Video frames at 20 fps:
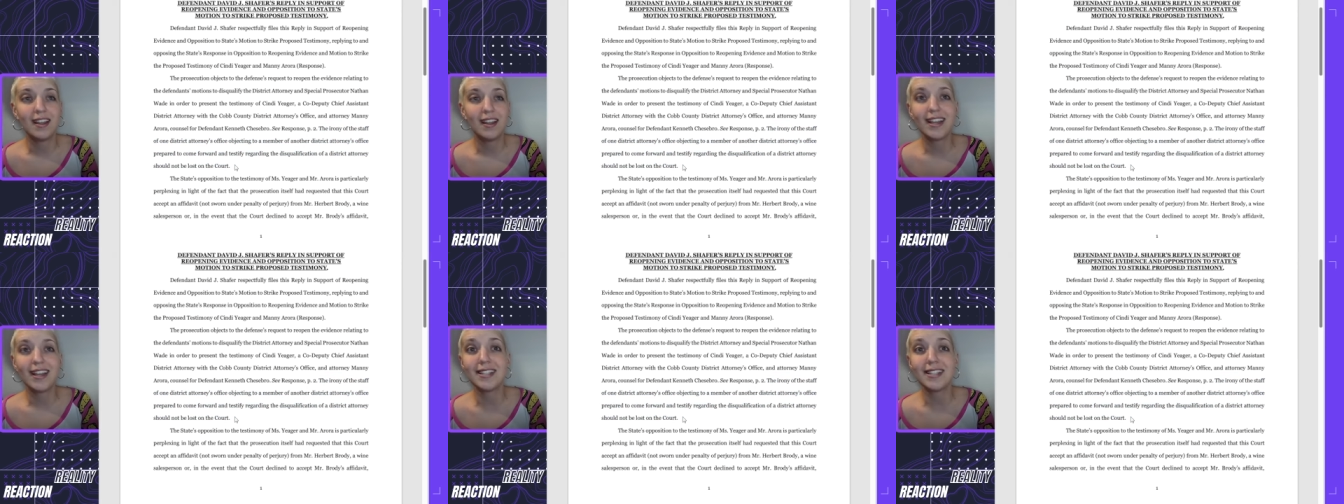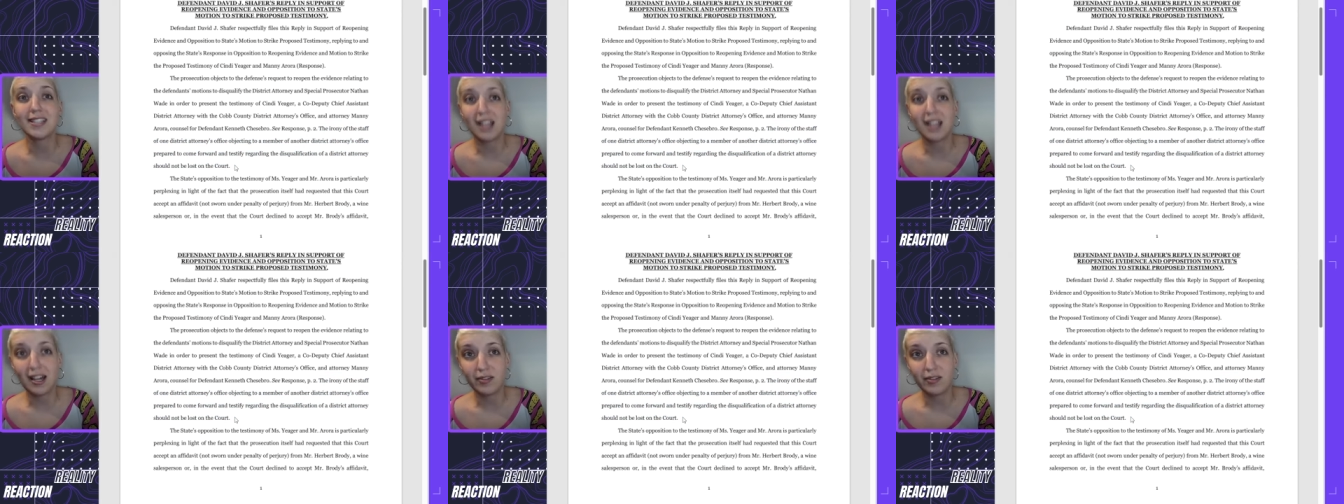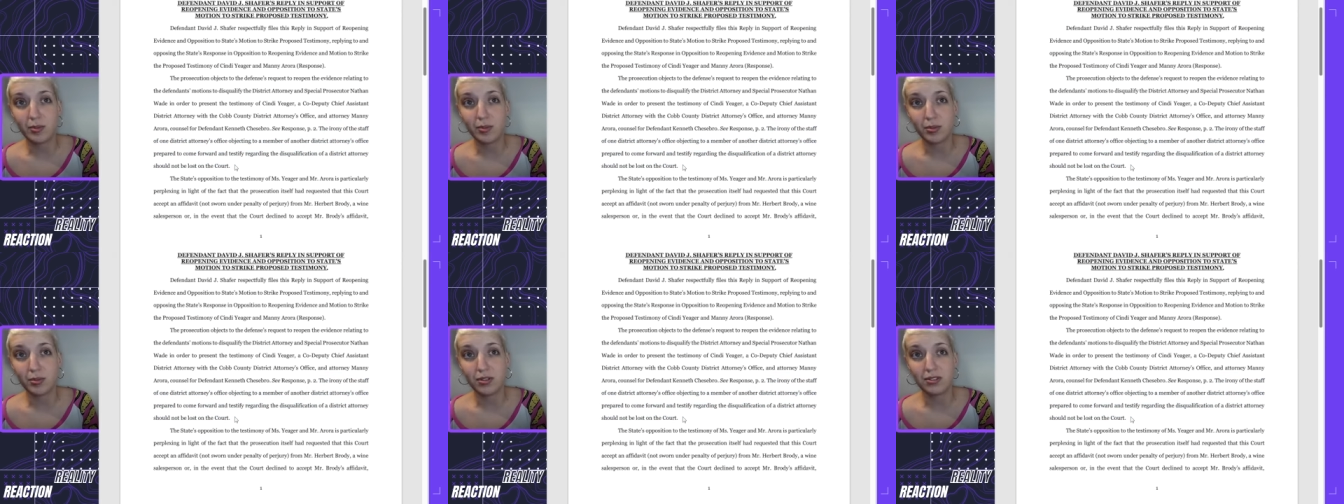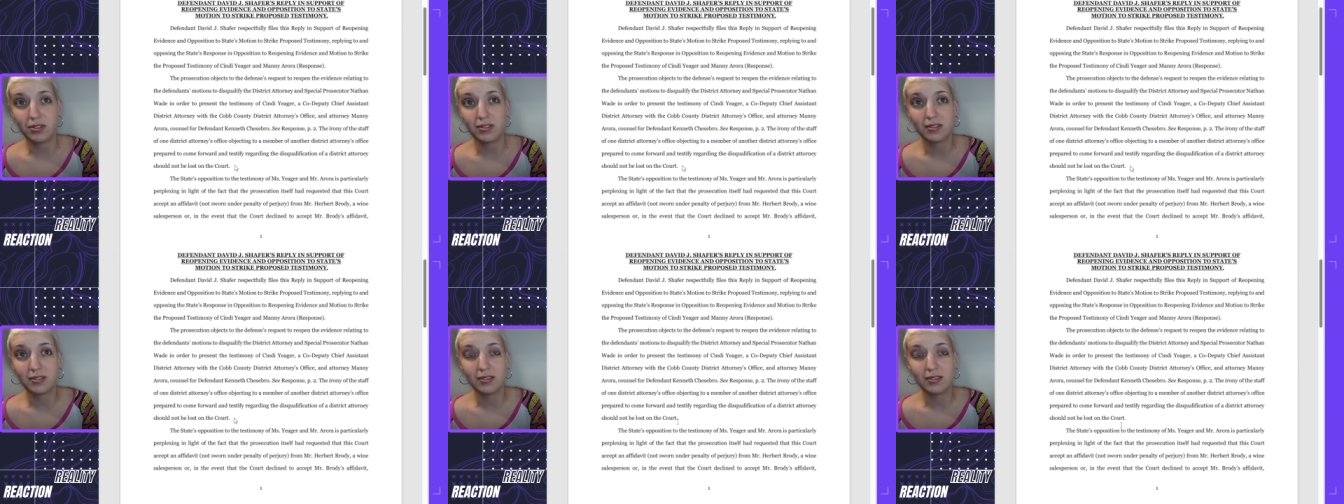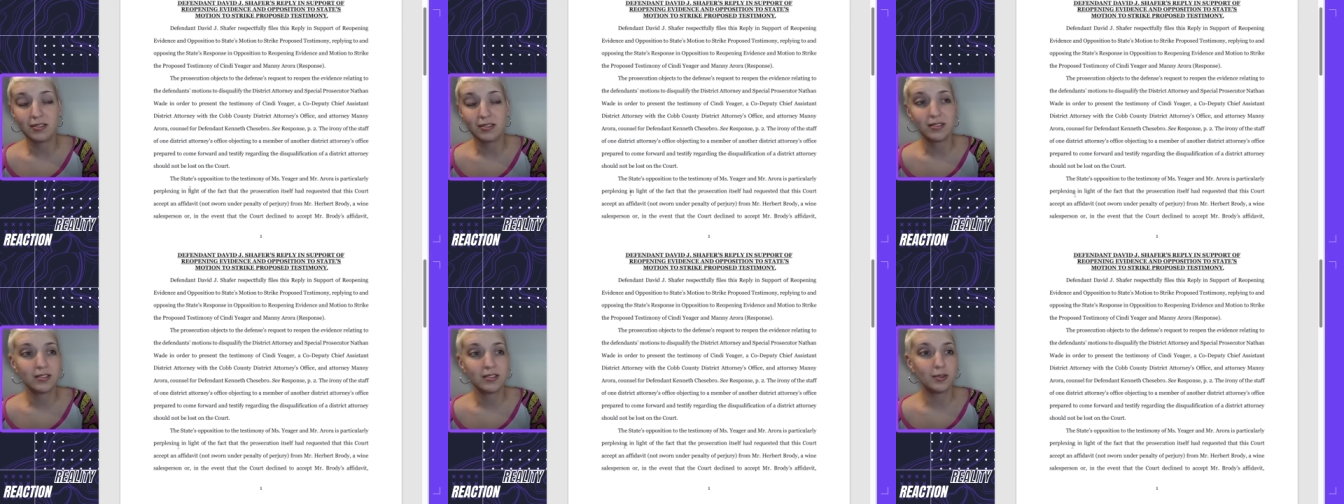it's laughable.
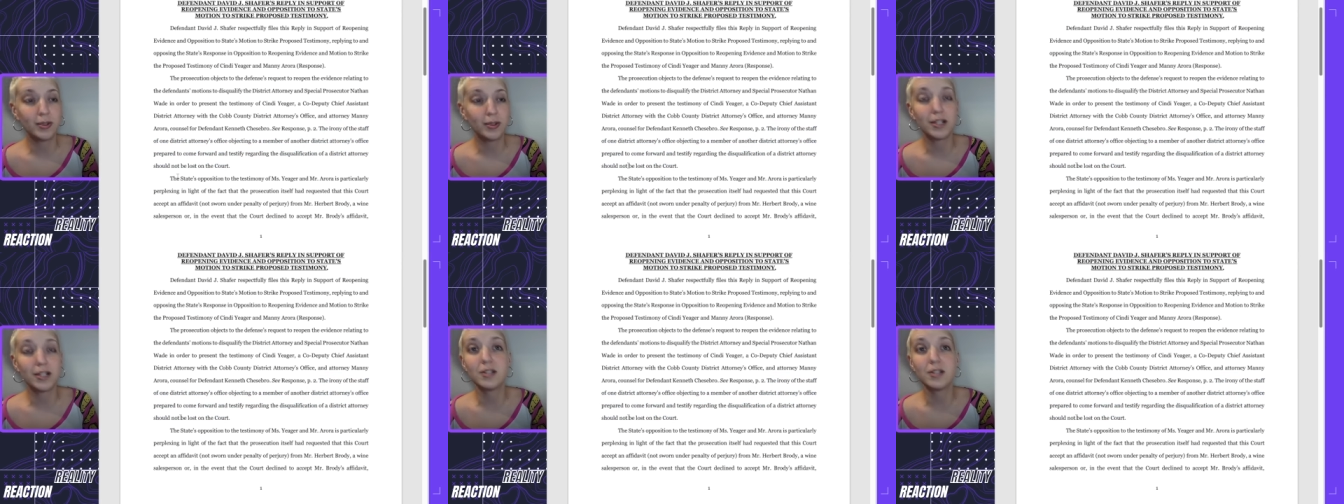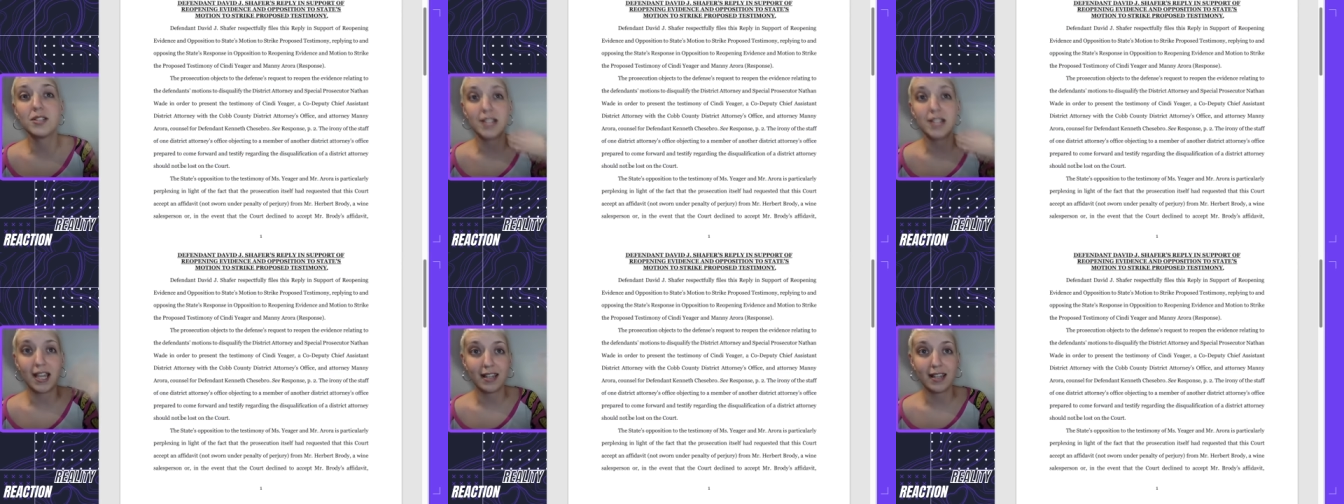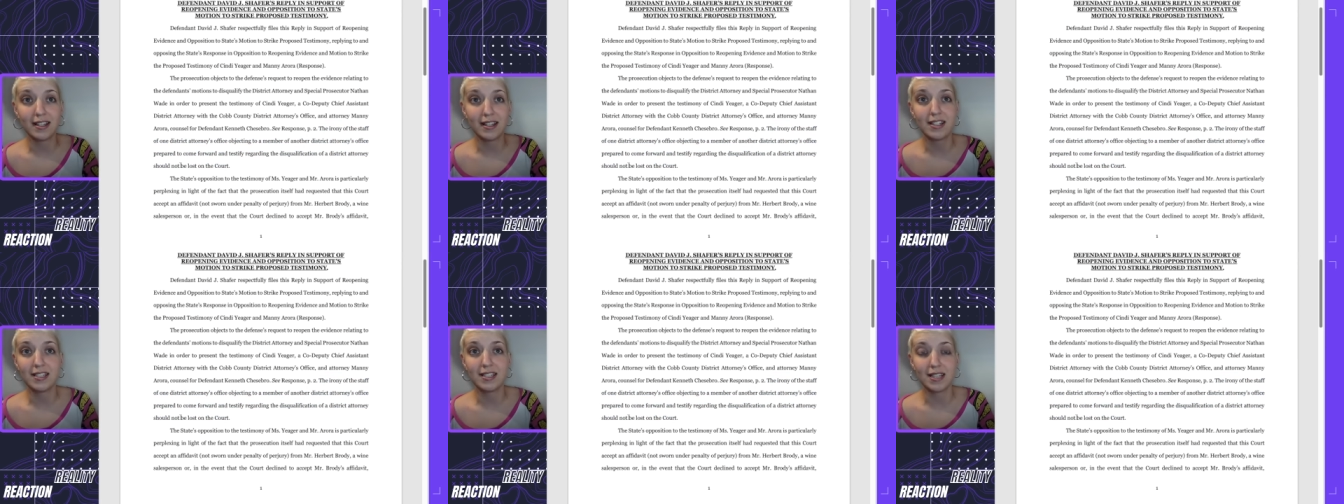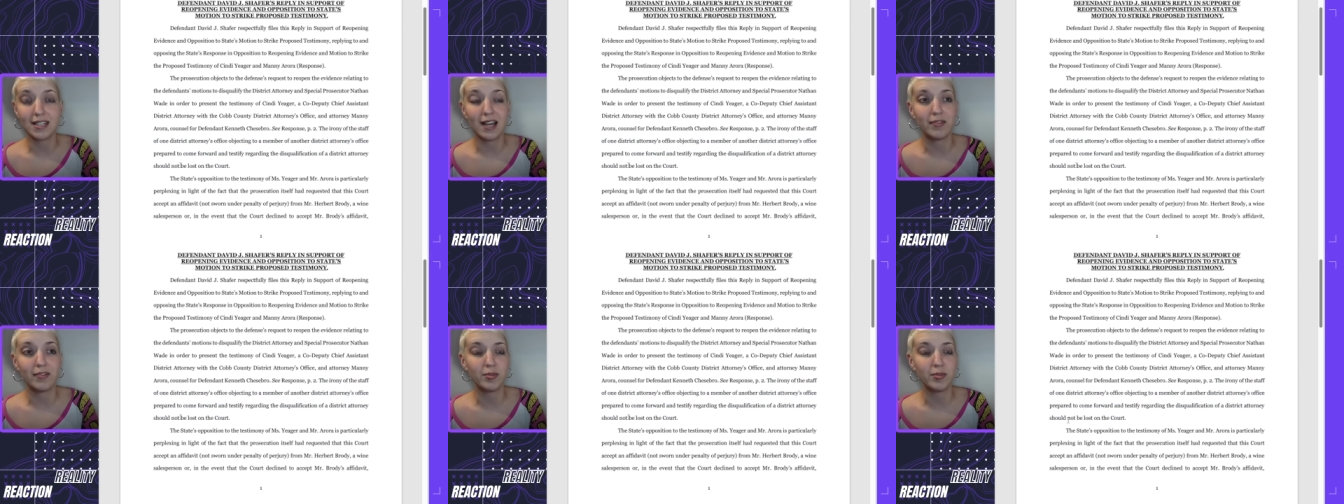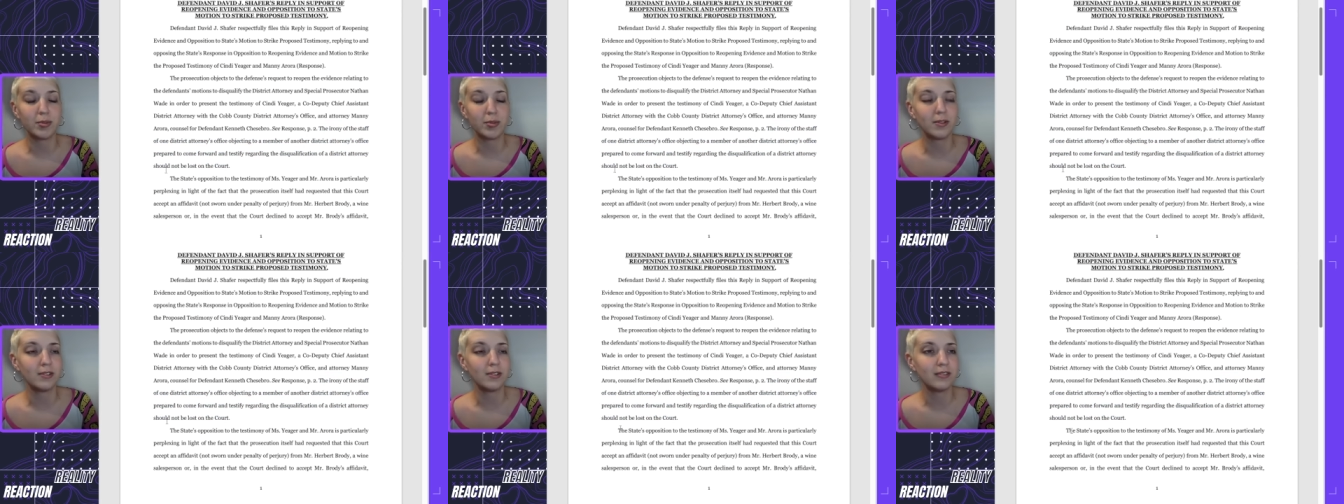We're saying that it's
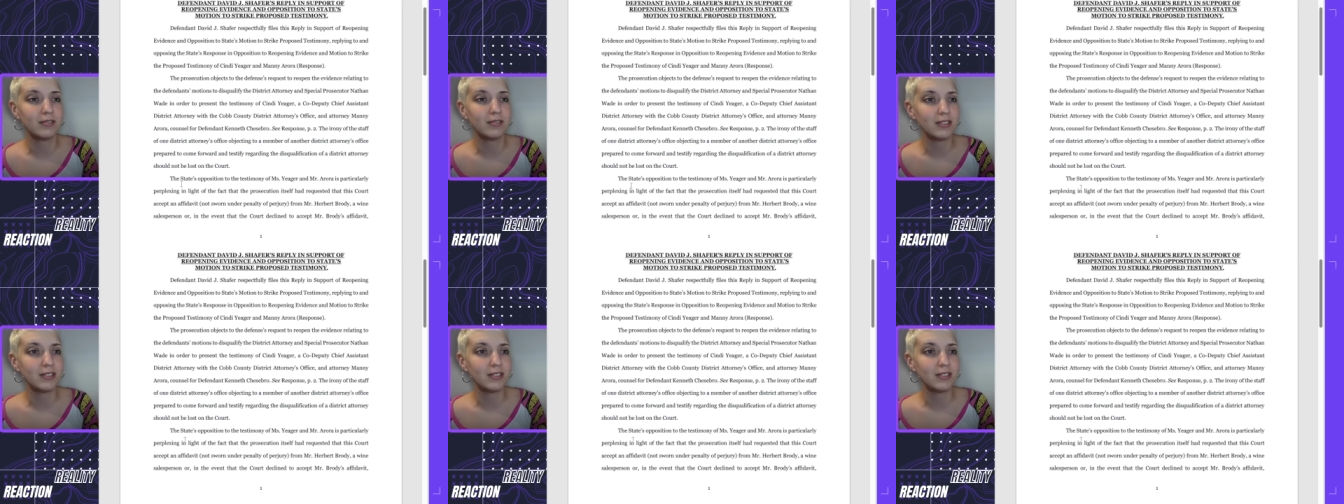laughable.